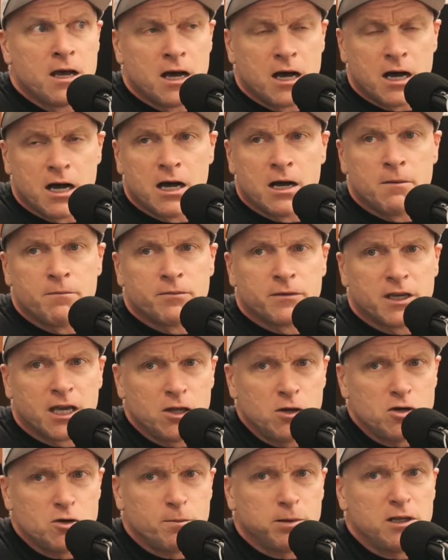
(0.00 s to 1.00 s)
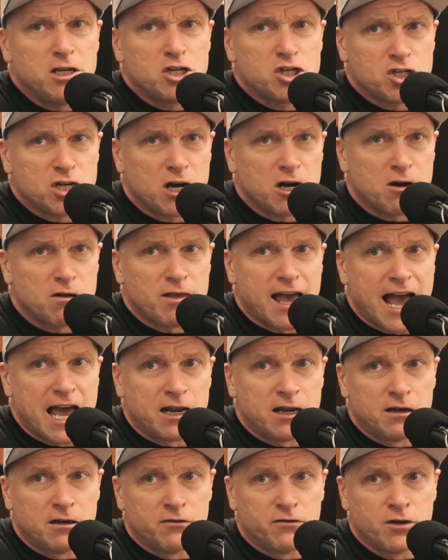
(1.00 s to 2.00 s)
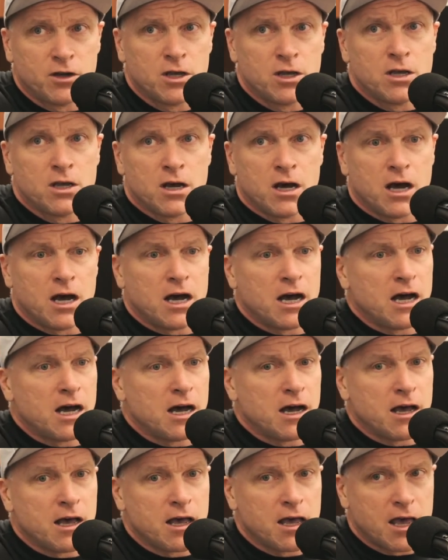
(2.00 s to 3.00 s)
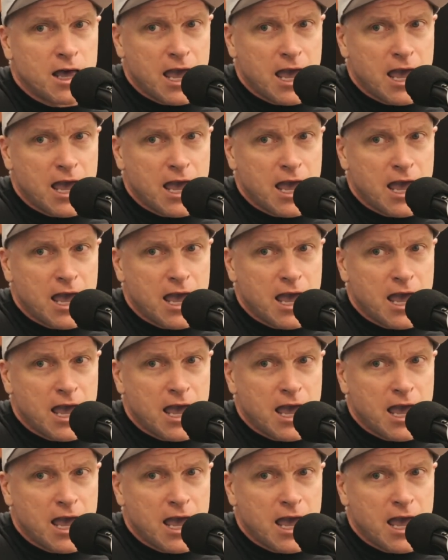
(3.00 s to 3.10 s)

Um, can you please share that of, uh,